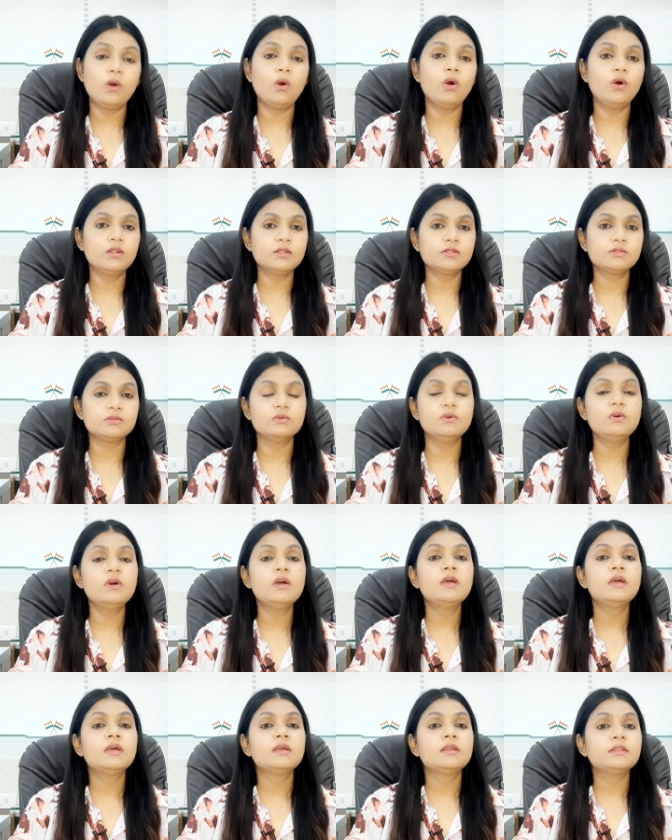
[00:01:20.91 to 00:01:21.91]
Also,
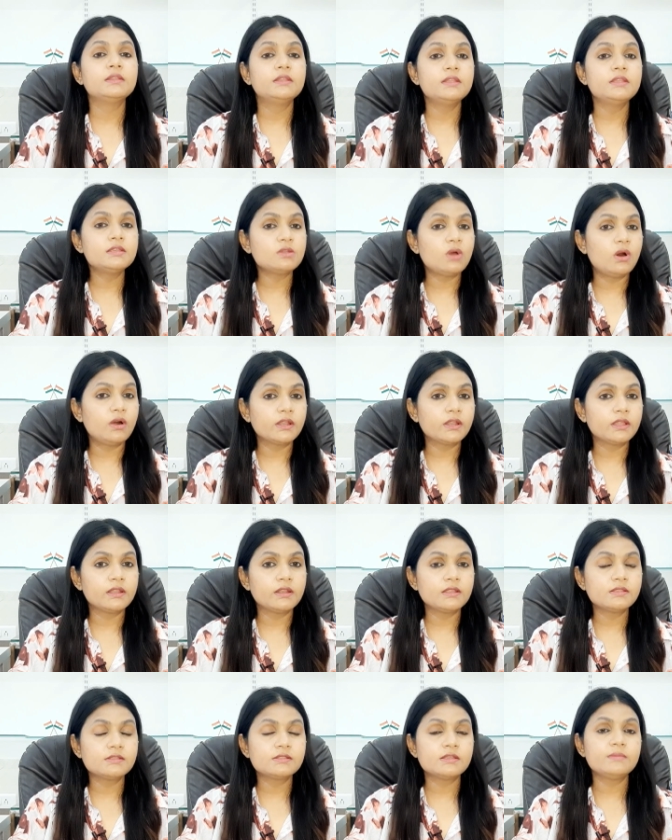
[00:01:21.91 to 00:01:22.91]
these
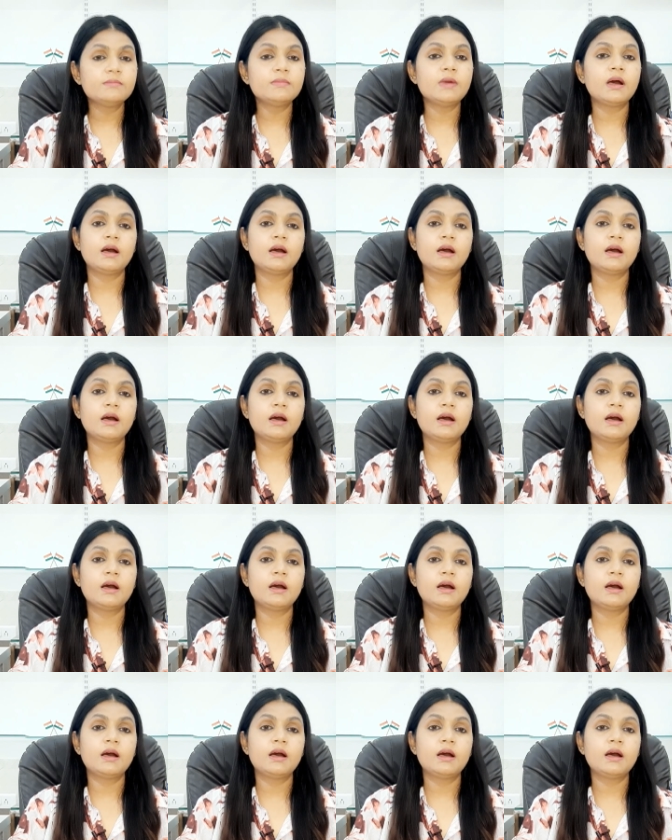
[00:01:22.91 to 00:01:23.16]
organisms